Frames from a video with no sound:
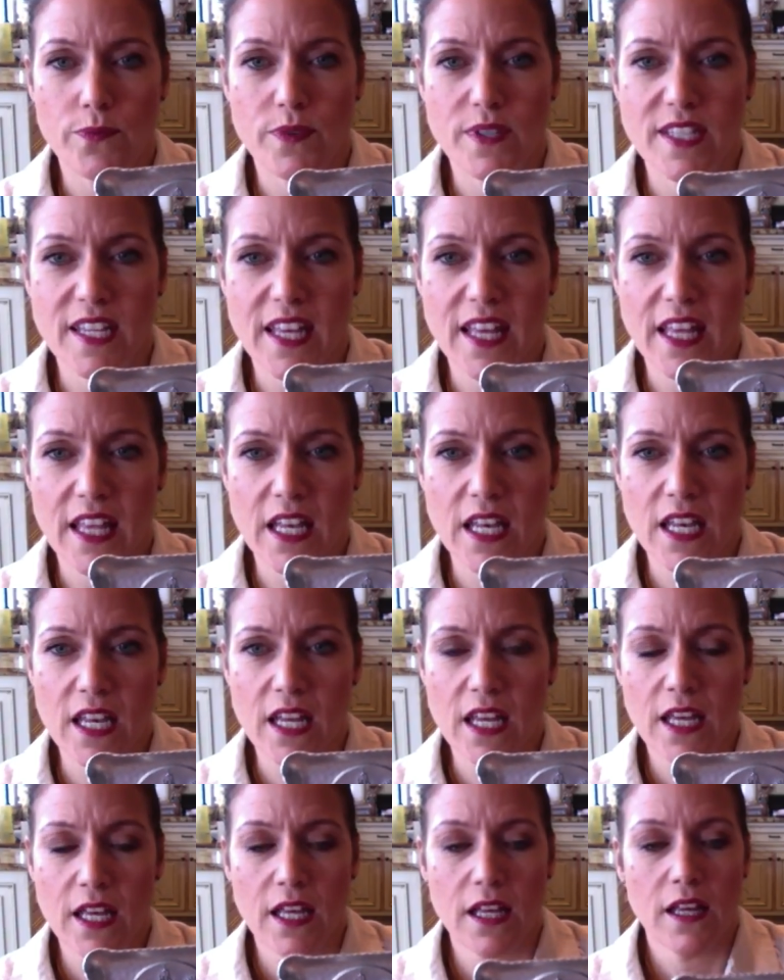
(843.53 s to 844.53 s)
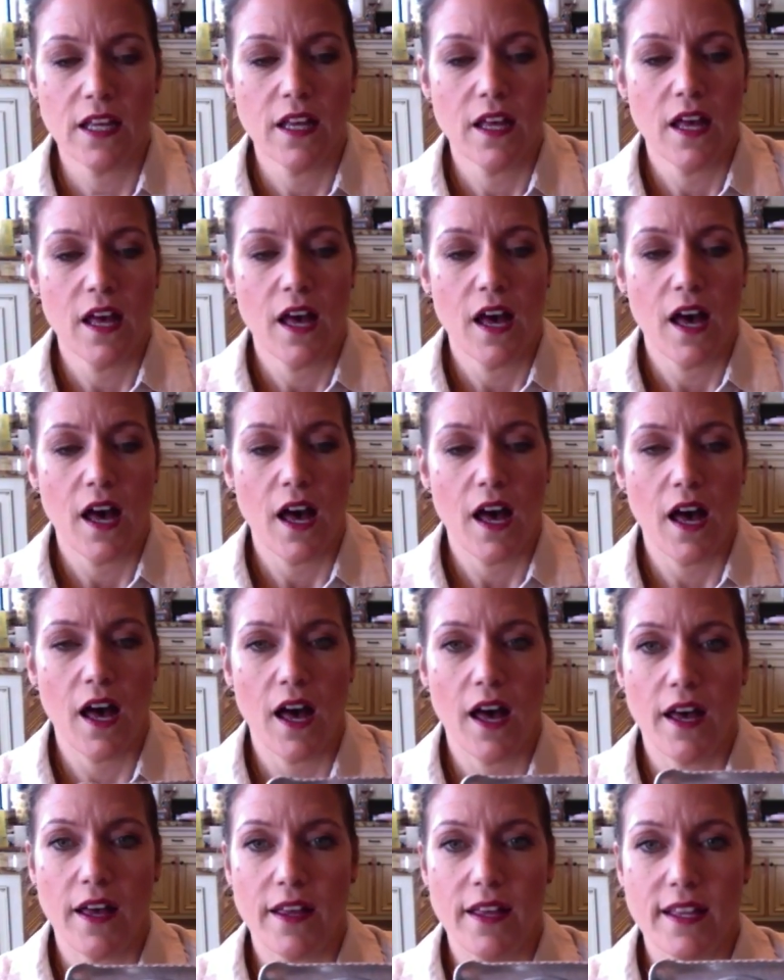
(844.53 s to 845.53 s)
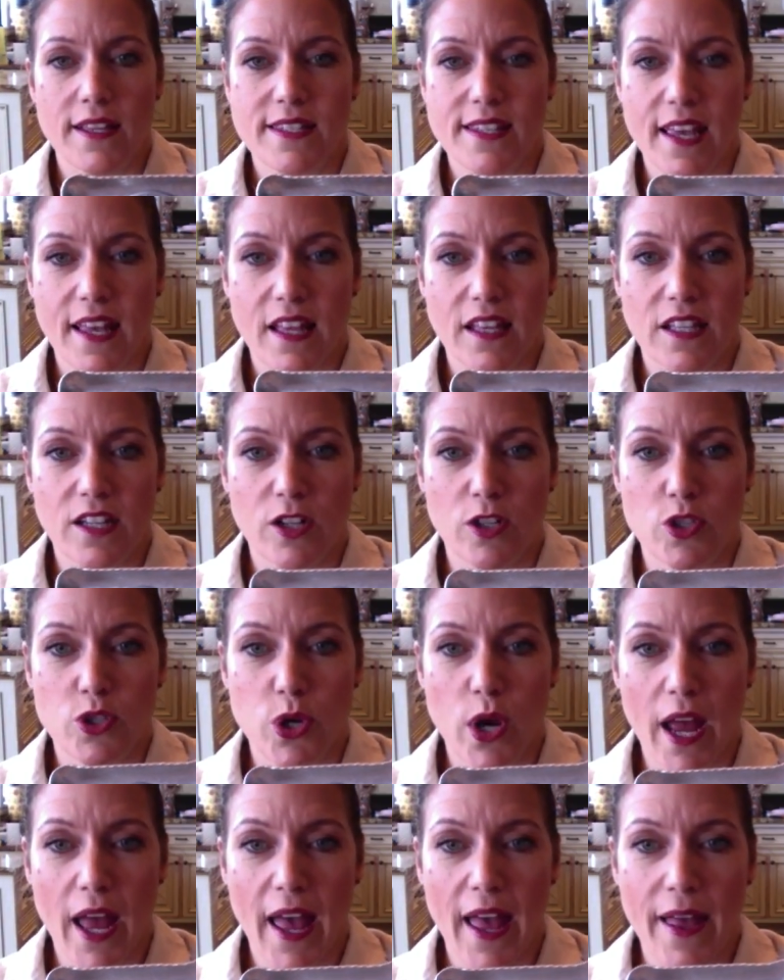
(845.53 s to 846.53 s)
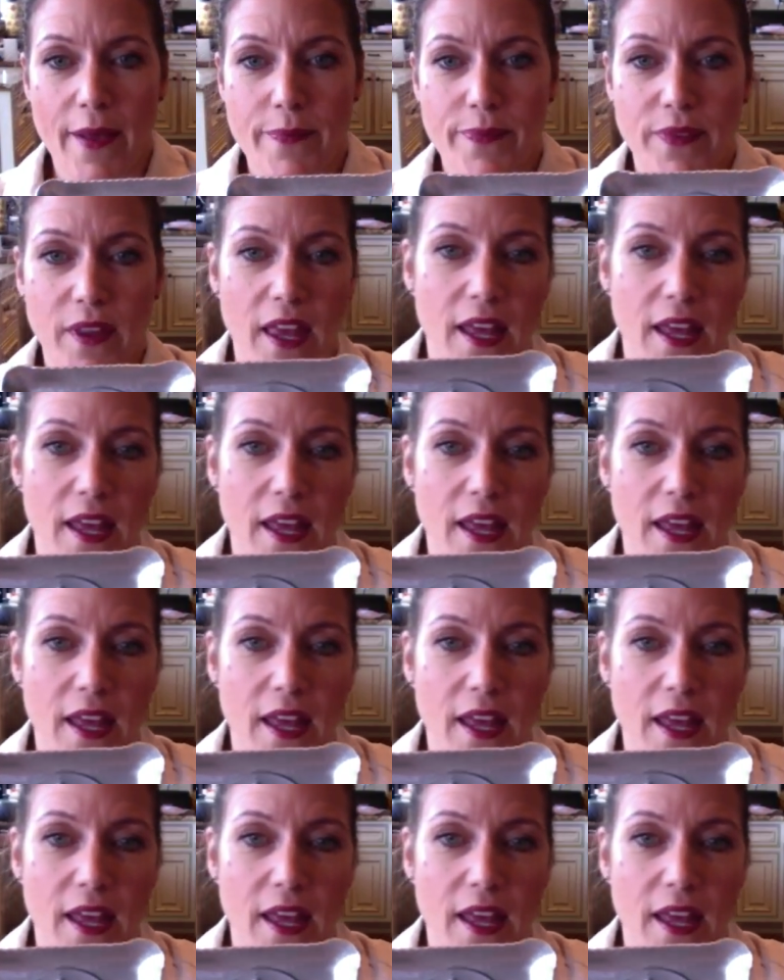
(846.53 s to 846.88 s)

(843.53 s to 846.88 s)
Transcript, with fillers: tin. It's like a little tray,